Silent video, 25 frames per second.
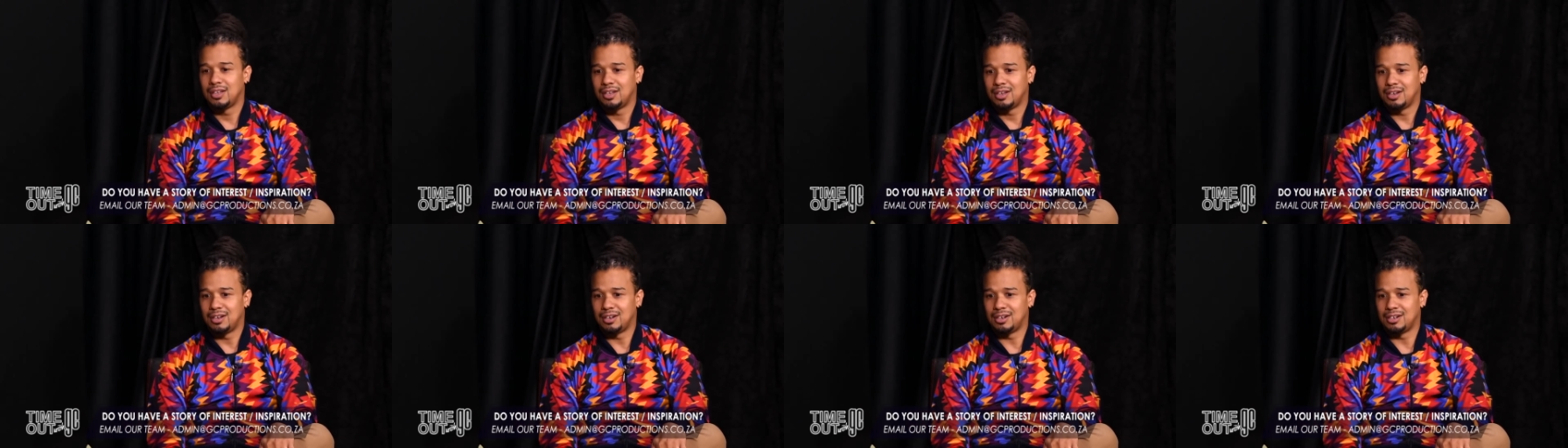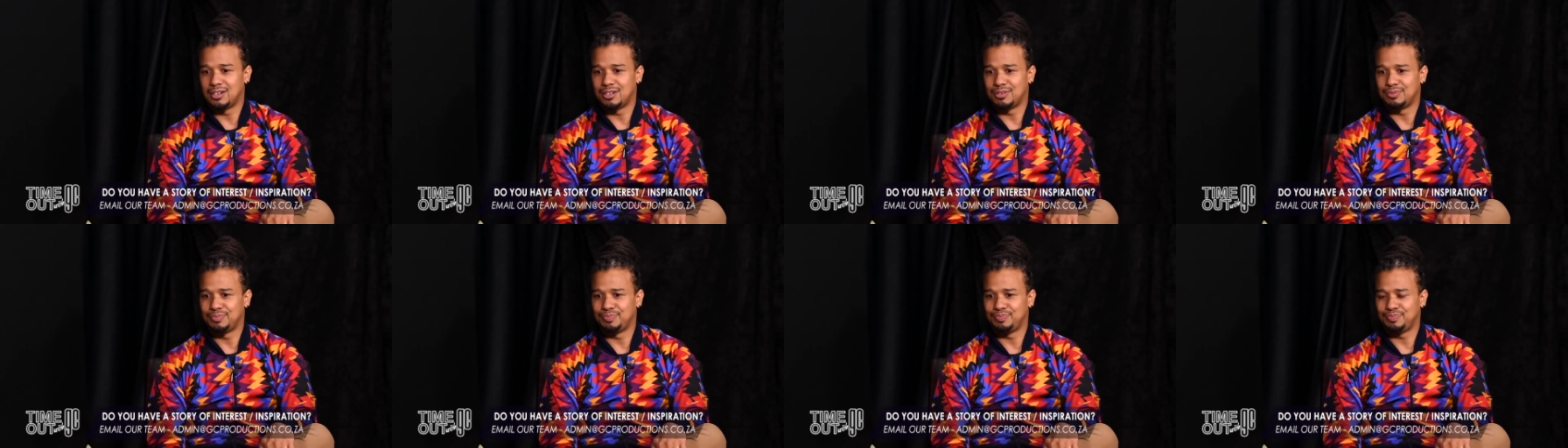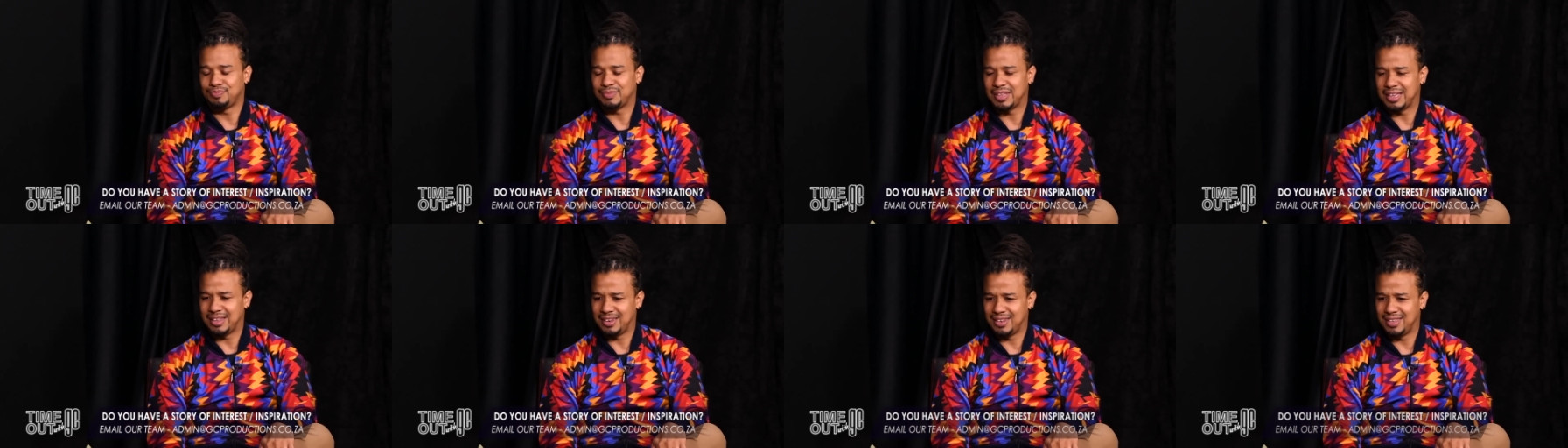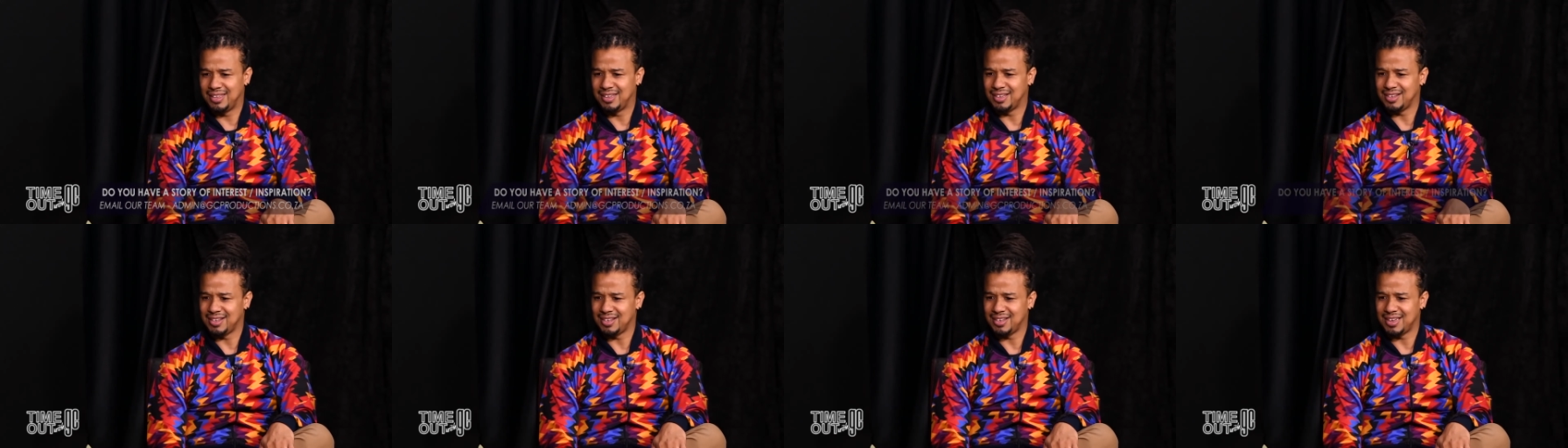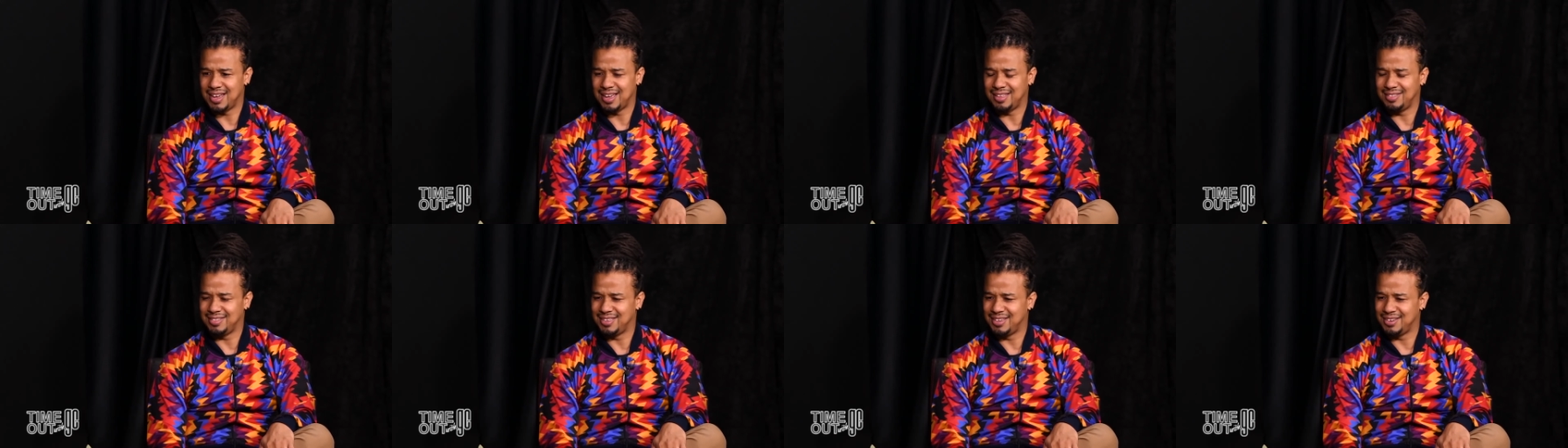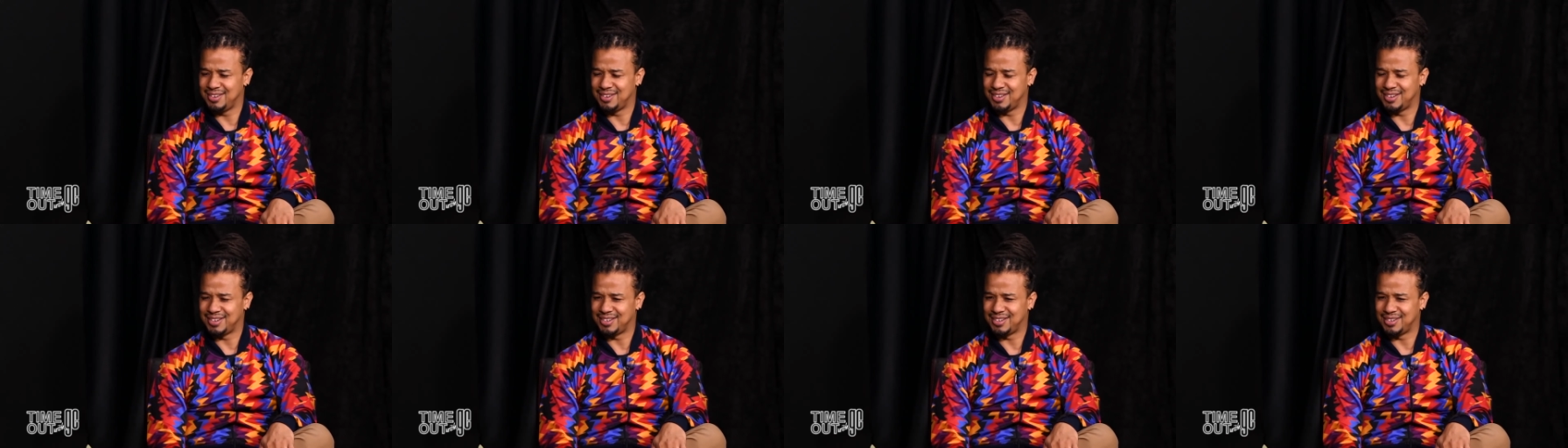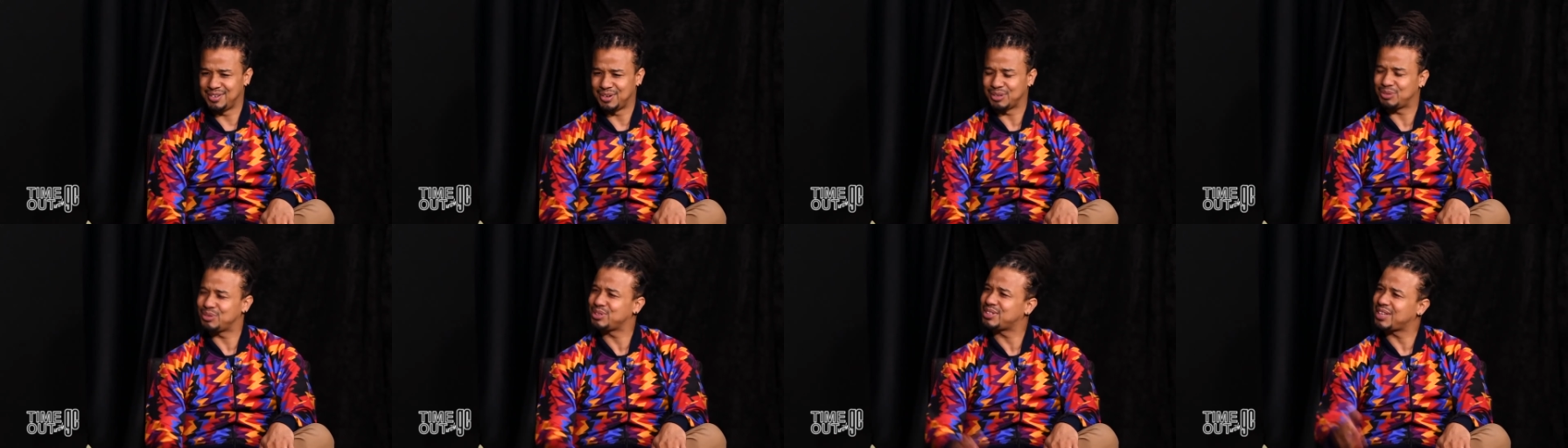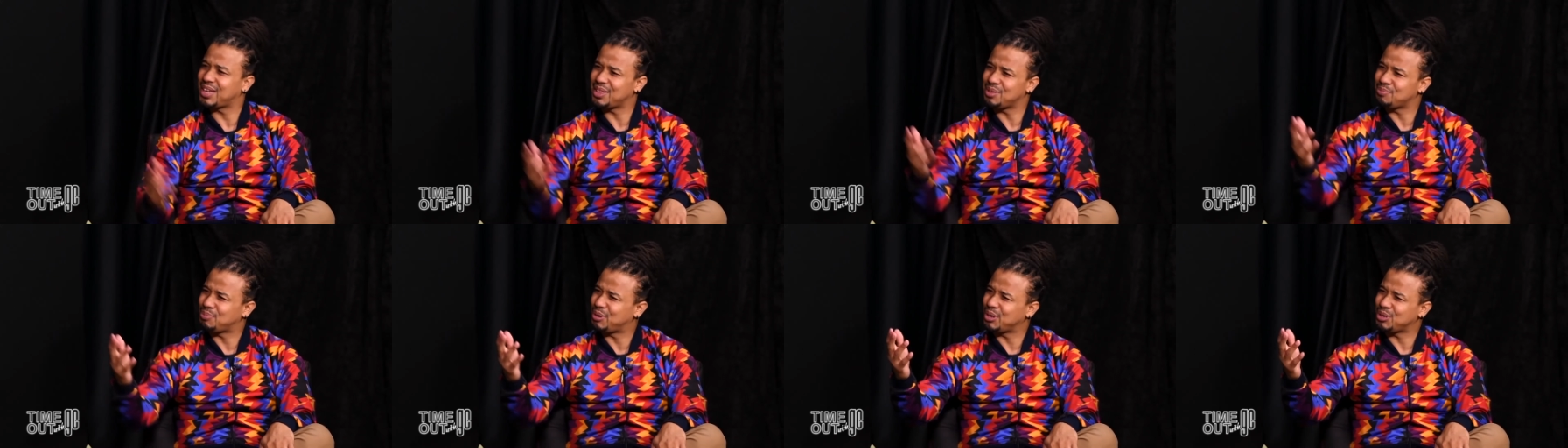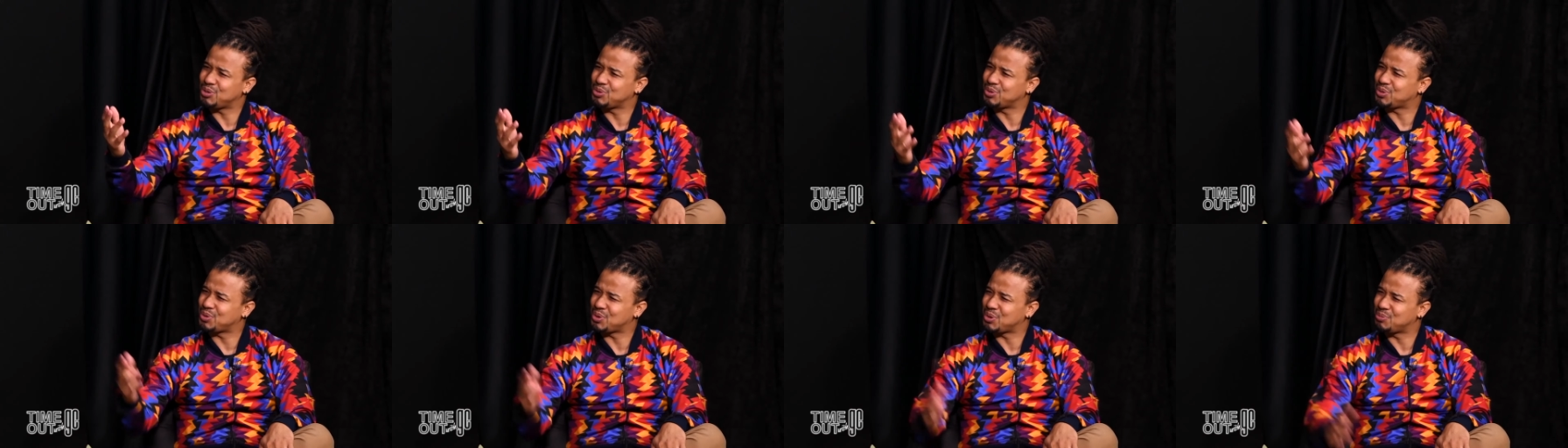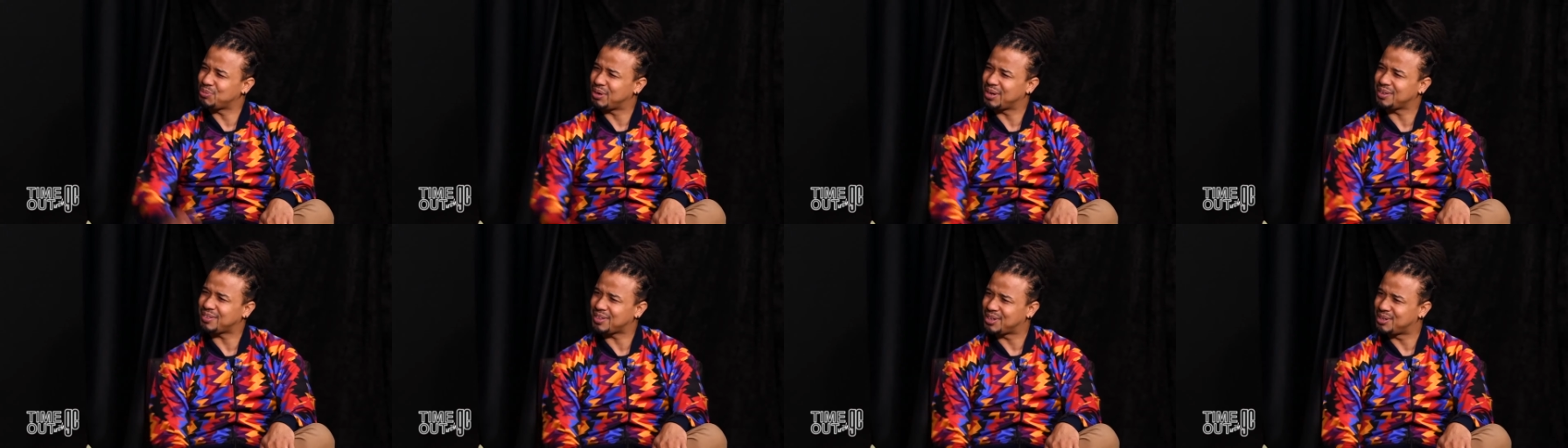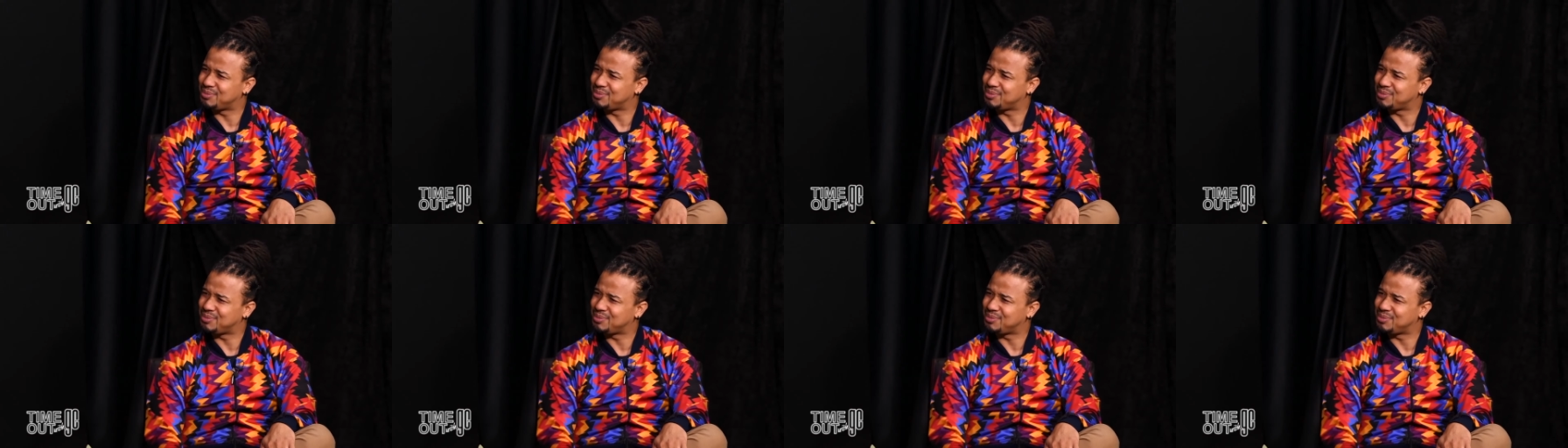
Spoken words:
And then what was the other part you were talking about?